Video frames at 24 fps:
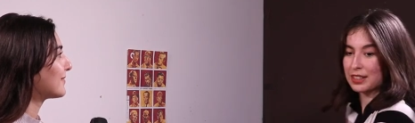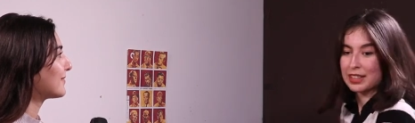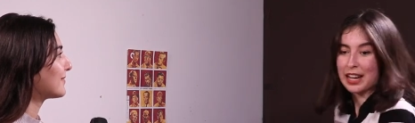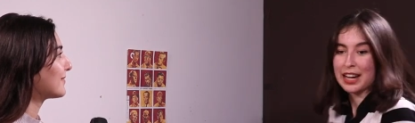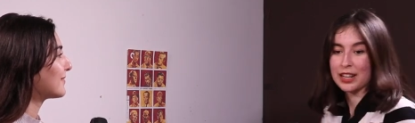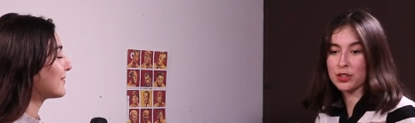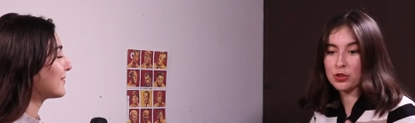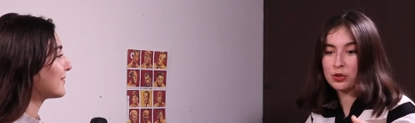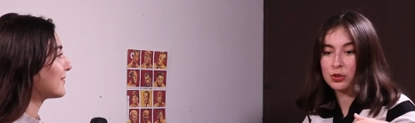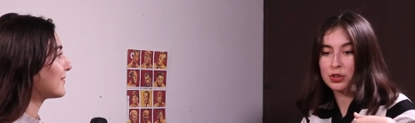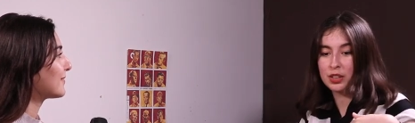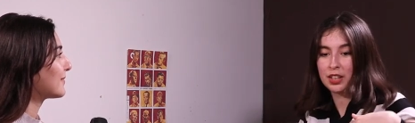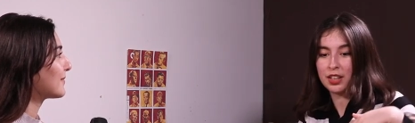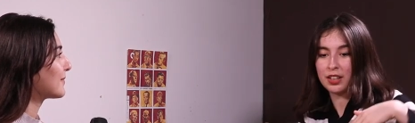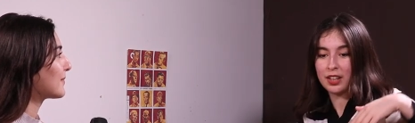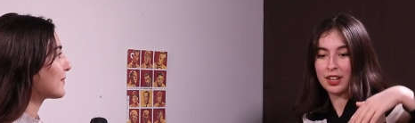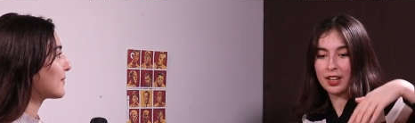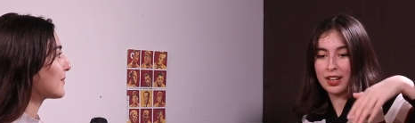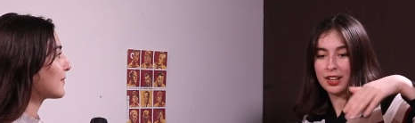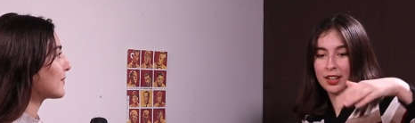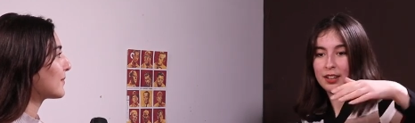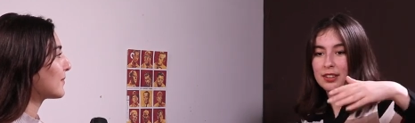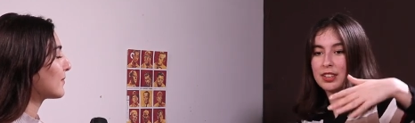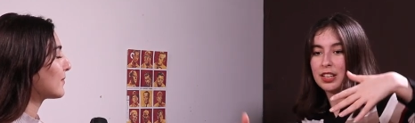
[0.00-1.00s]
Speaker 1: it actually
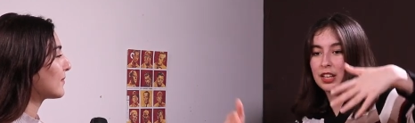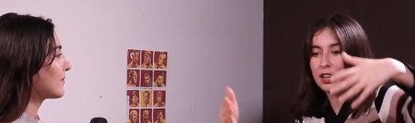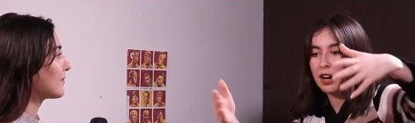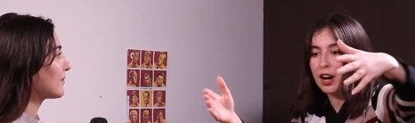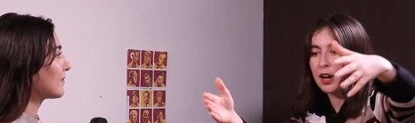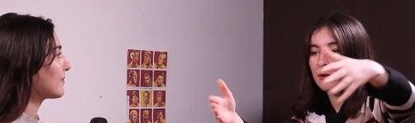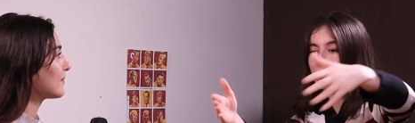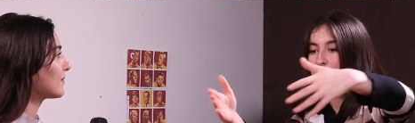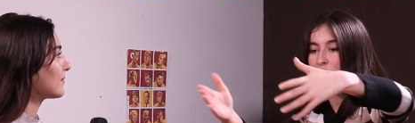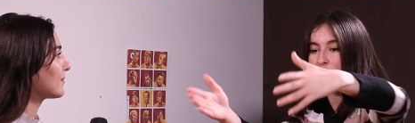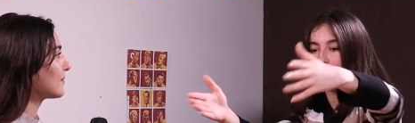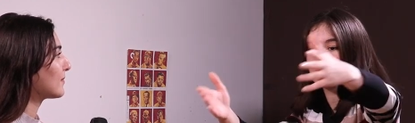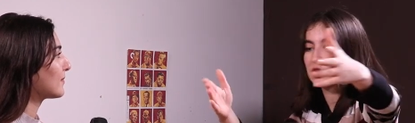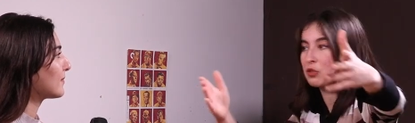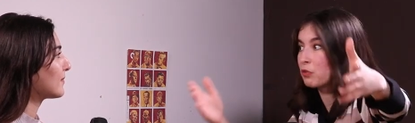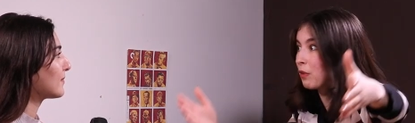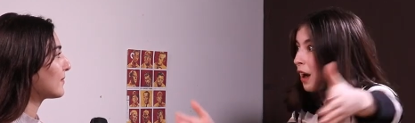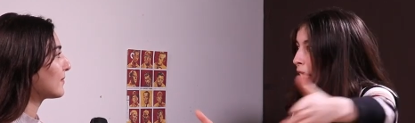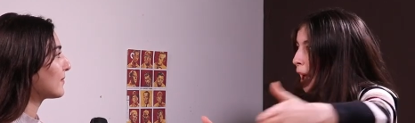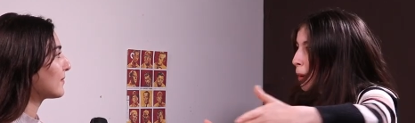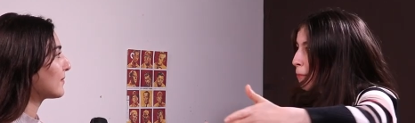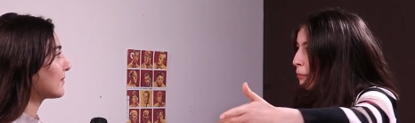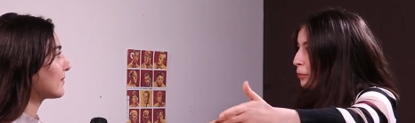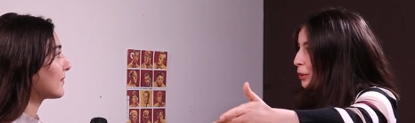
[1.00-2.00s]
the guy was just
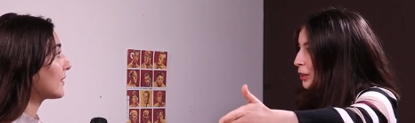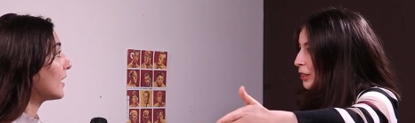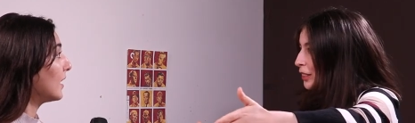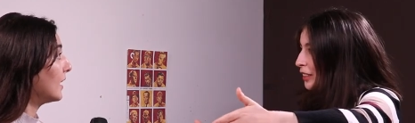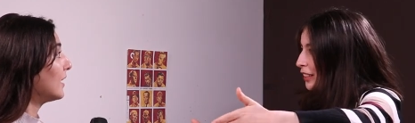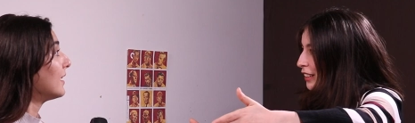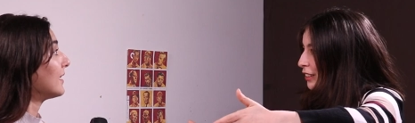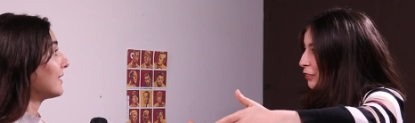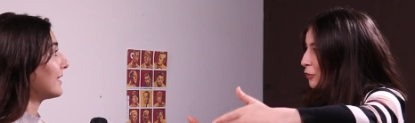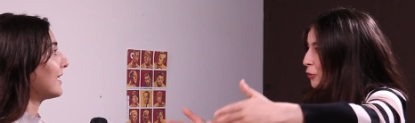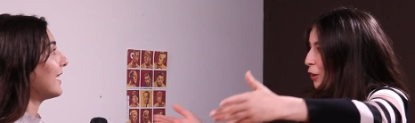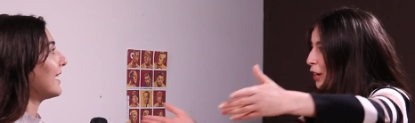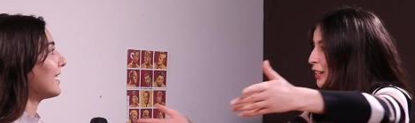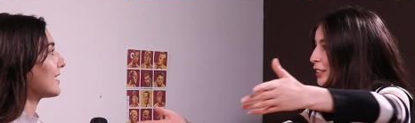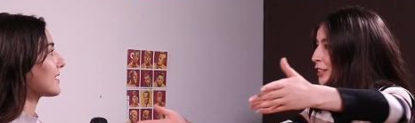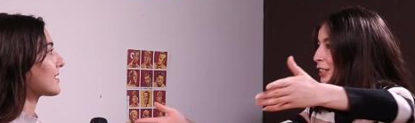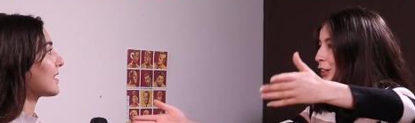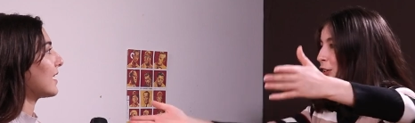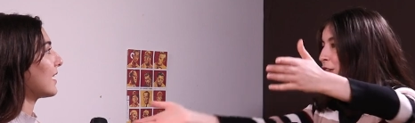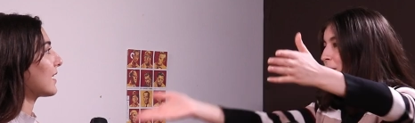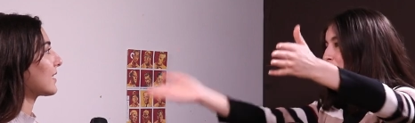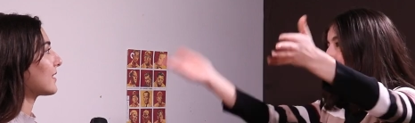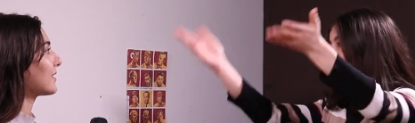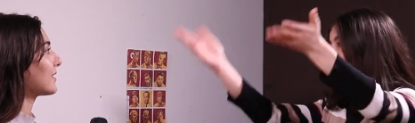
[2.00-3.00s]
rambling yeah, right exactly. here.